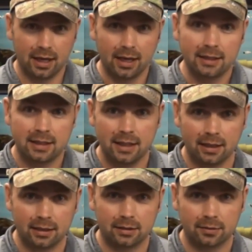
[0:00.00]
and
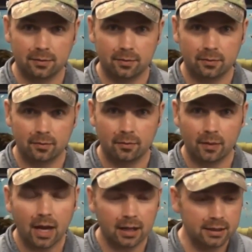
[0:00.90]
take it.
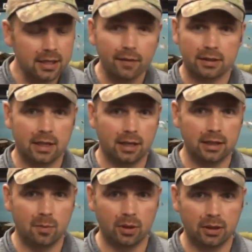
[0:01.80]
I'd never tell
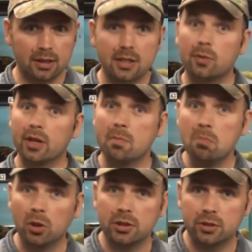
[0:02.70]
anybody this is what you
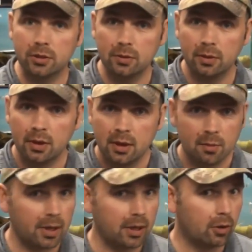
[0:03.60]
must do,
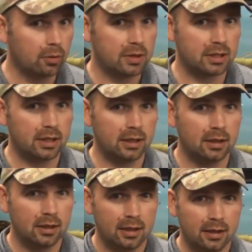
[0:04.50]
but I always
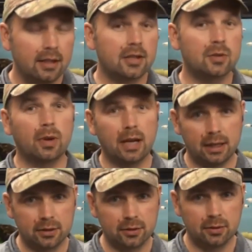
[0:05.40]
say, this is what
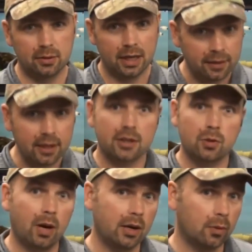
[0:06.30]
I do, and this
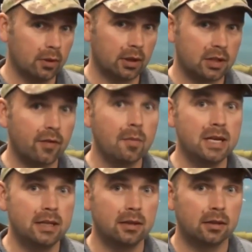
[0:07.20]
is why it works for
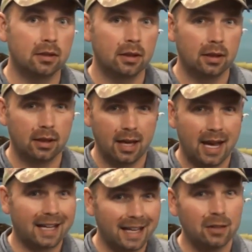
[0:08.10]
me.
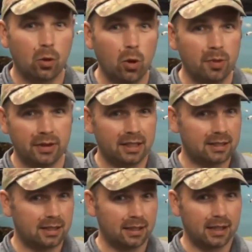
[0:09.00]
I kind of hope that
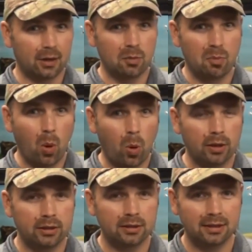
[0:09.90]
they take that on
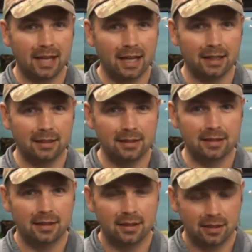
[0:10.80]
board and